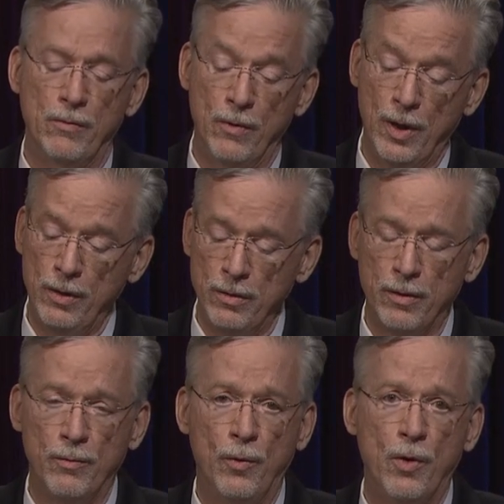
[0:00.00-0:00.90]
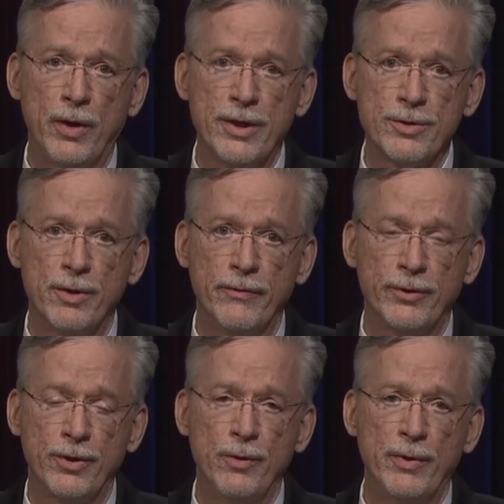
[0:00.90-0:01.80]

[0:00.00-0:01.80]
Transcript: Well, Roe gets overturned,